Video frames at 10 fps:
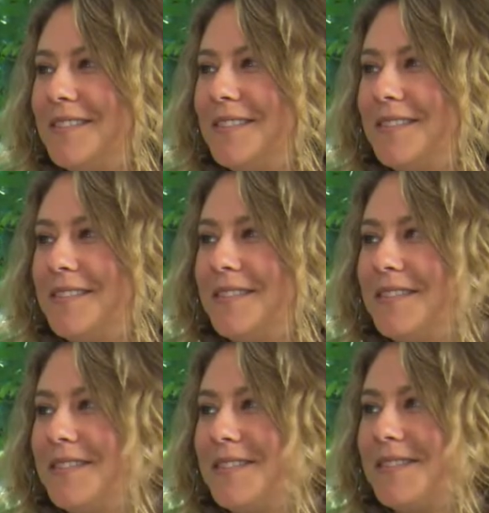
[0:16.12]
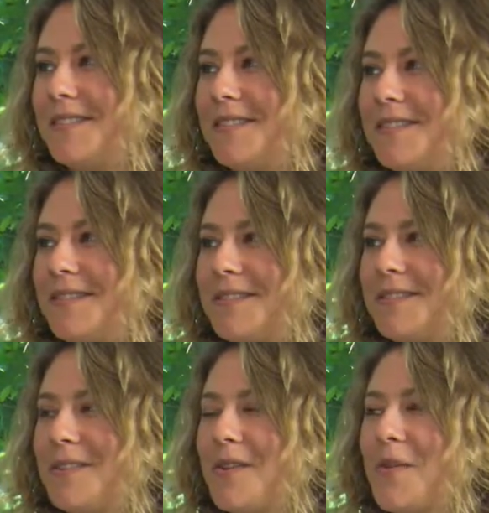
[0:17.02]
brought you out here today?
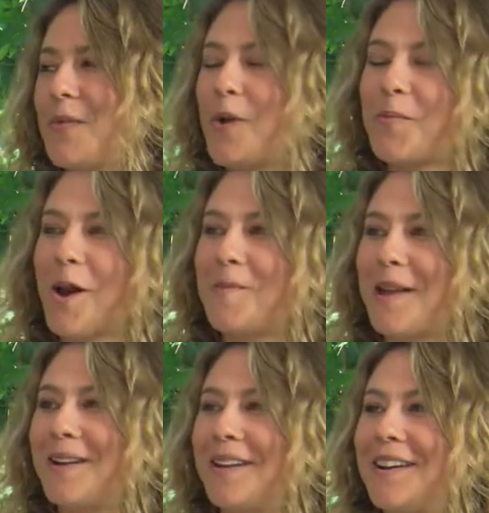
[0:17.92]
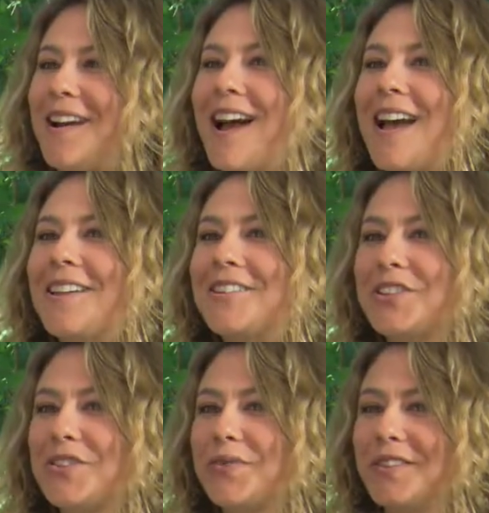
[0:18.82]
What brought me out here? I
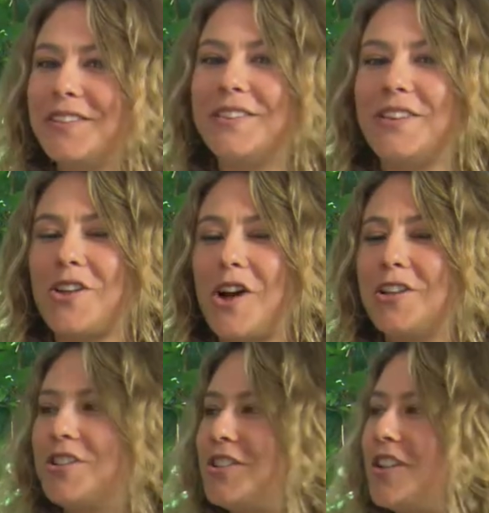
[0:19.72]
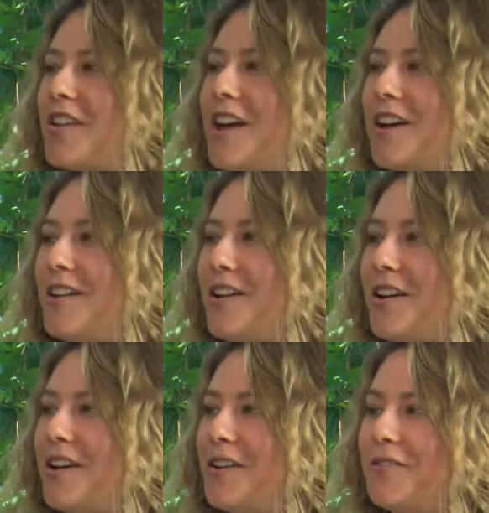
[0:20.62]
just recently launched a line
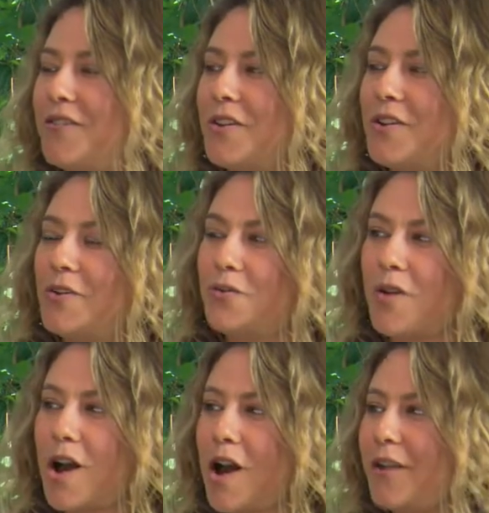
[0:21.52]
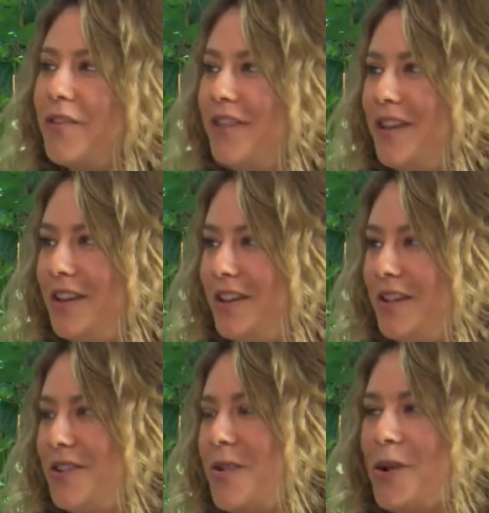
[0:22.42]
of raw,
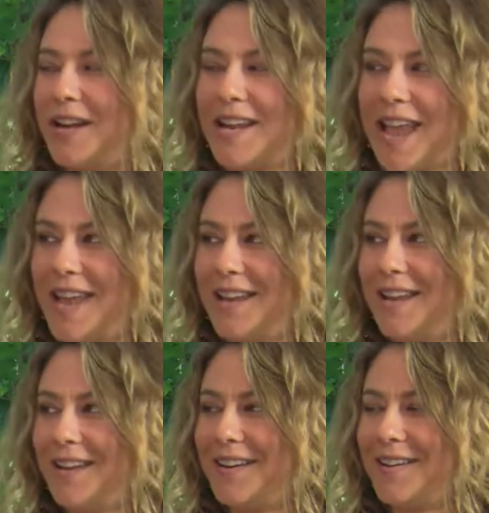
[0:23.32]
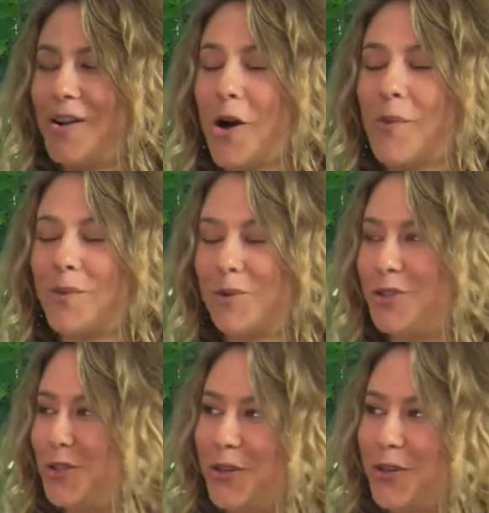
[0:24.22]
vegan, organic, almost